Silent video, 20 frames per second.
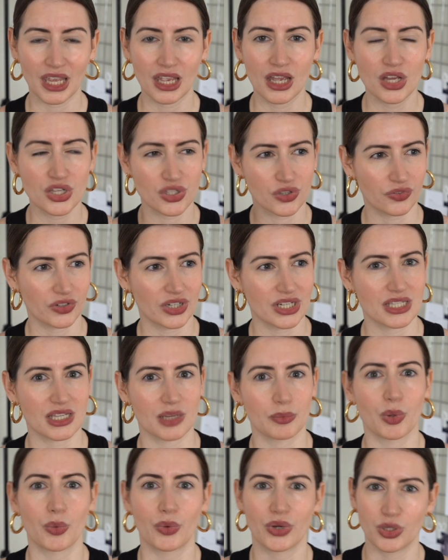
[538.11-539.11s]
So for
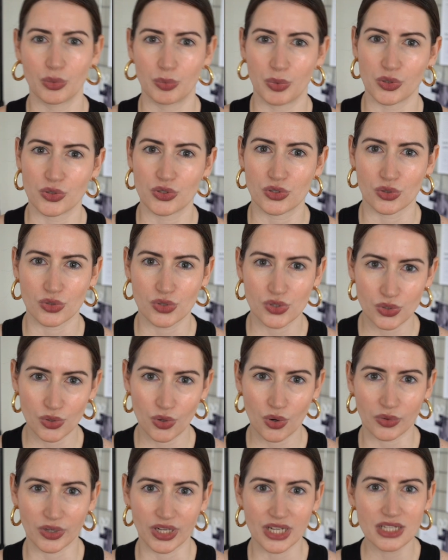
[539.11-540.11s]
example, when you post on
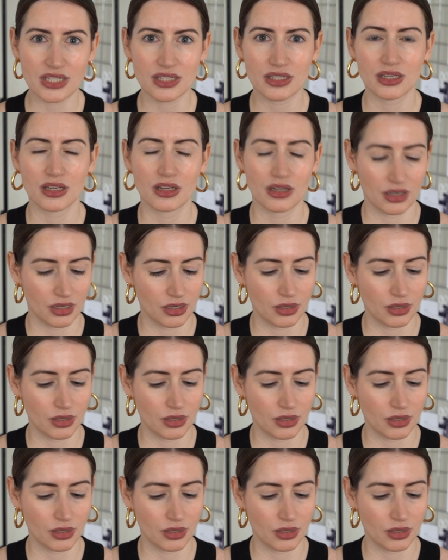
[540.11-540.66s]
stories,